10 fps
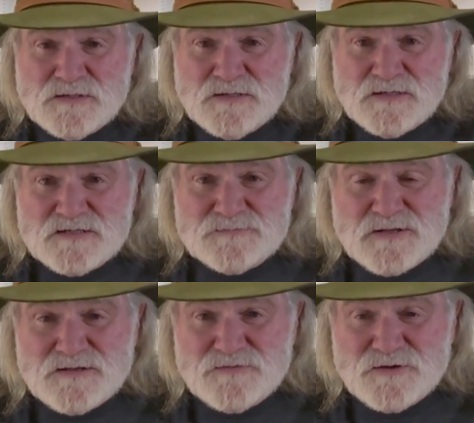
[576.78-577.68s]
As
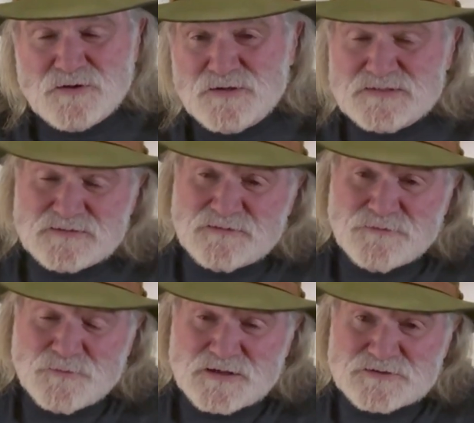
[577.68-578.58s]
many of you know, as if
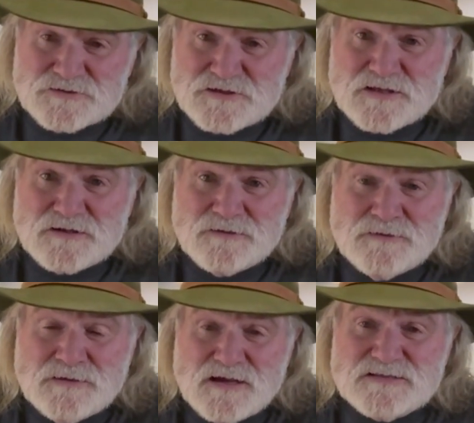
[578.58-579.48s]
you watch the channel,
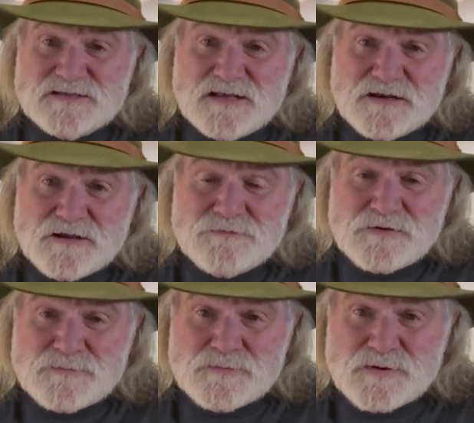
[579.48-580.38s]
I say it enough,
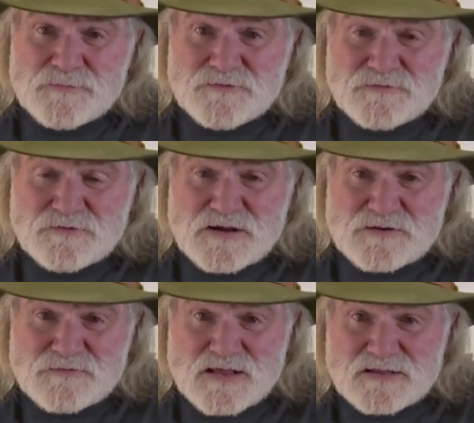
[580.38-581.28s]
I'm a member of the Grand
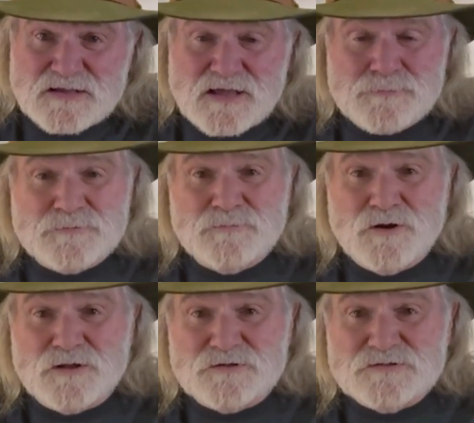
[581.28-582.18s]
Valley Cap and
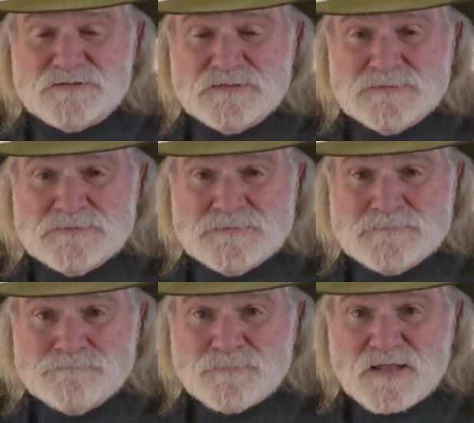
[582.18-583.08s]
Ballers.
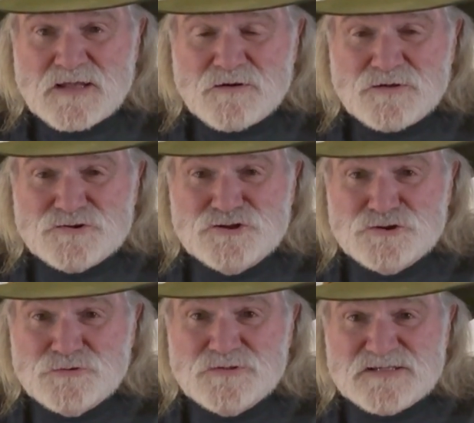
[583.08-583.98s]
And on
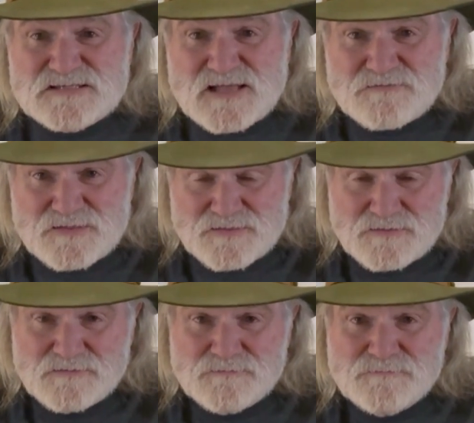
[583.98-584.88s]
June 7th,
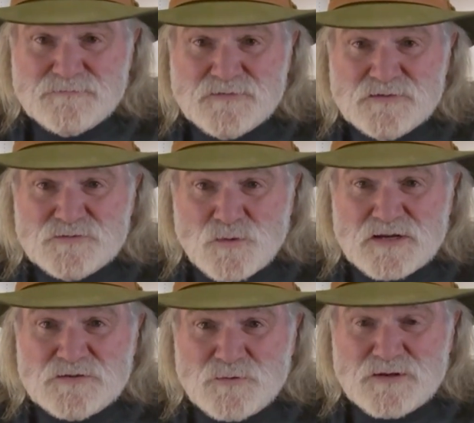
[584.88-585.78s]

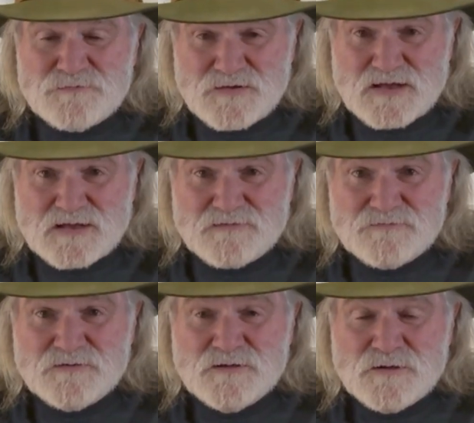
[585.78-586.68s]
2025,
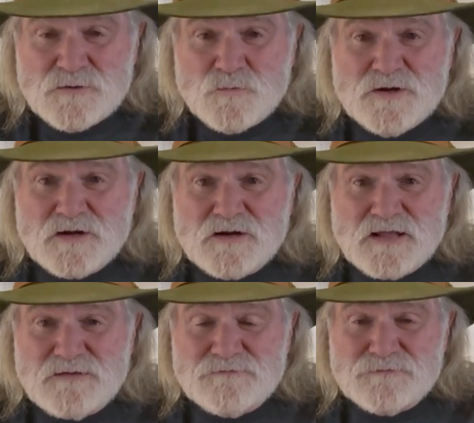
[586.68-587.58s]
we are going to
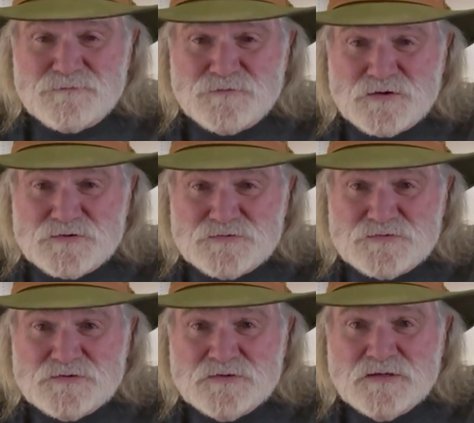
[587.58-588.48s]
have the
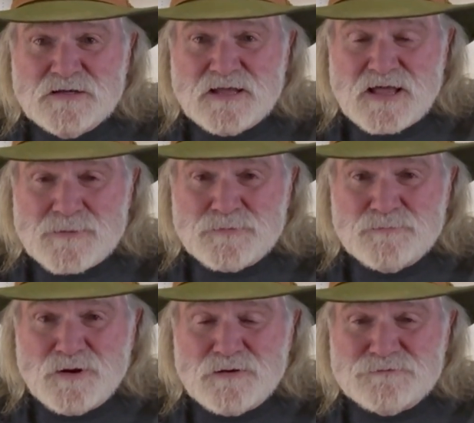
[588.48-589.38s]
first Cap and
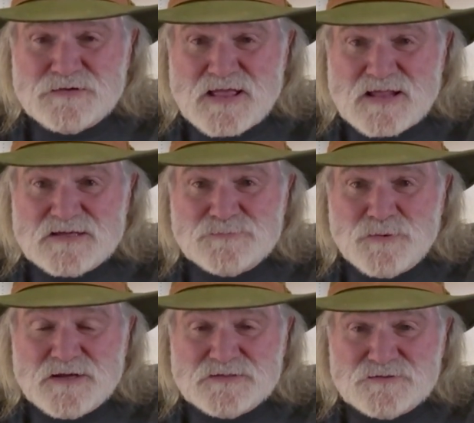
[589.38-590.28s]
Ball Fanatic
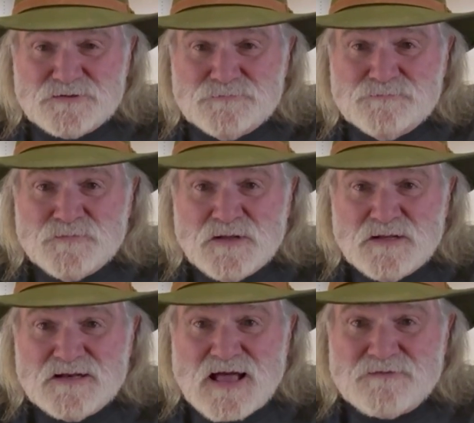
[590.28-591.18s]
sponsored
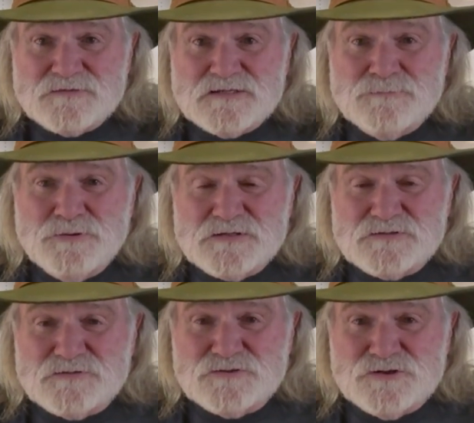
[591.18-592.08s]
novelty
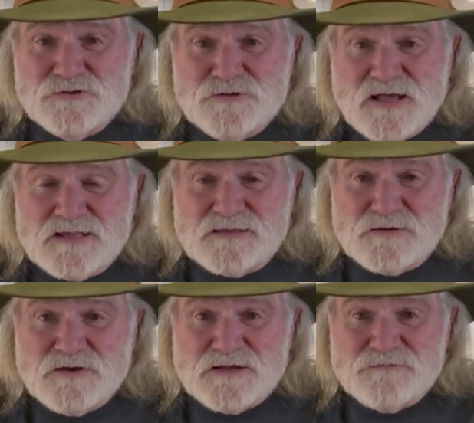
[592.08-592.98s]
pistol shoot at the
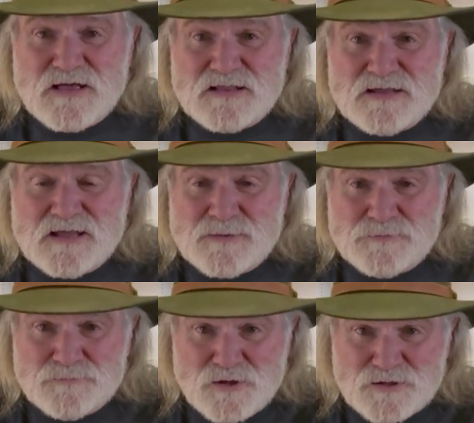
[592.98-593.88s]
Grand Valley Cap
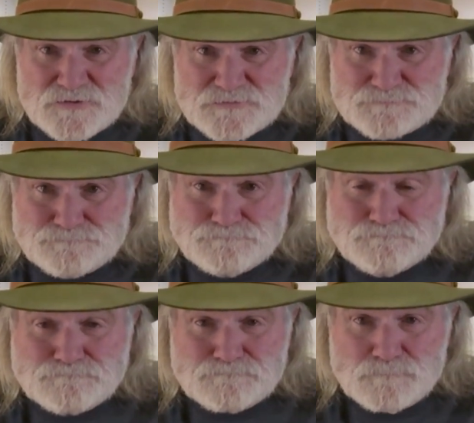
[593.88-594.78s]
and Ballers.
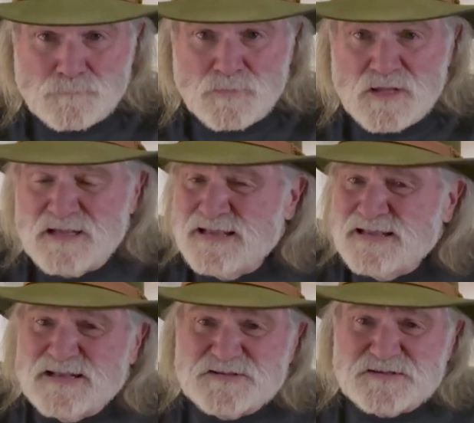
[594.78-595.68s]

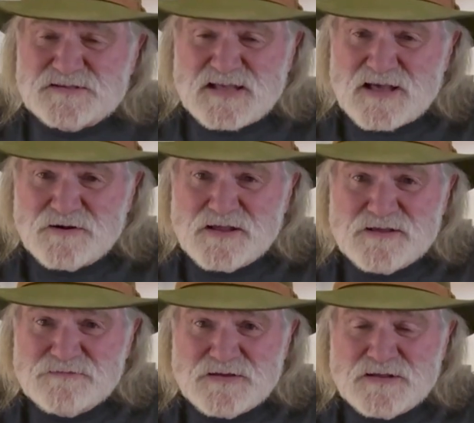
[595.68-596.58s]
It's a Saturday
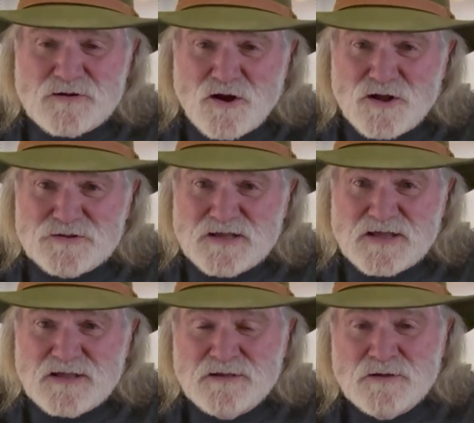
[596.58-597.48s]
event all
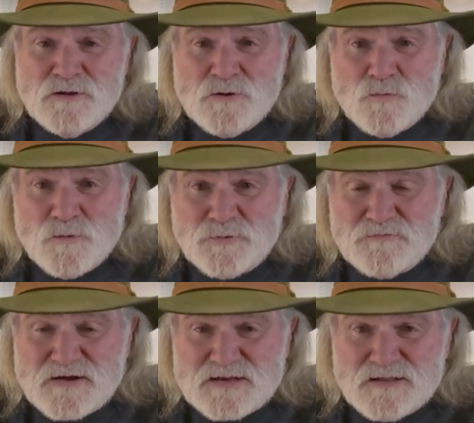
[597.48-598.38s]
day. We'll
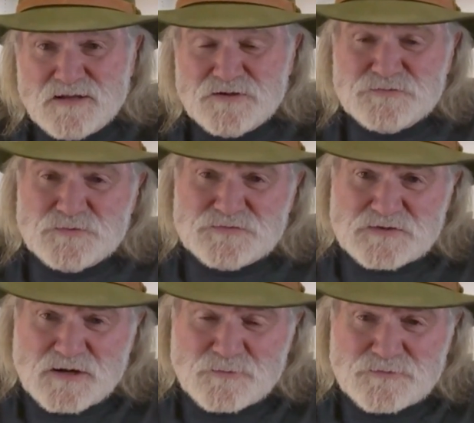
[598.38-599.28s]
provide lunch. We'll
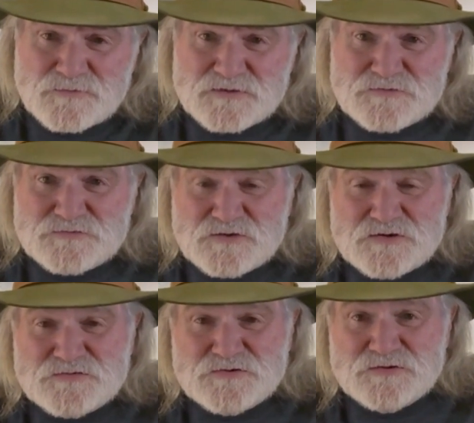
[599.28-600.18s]
start with registration in the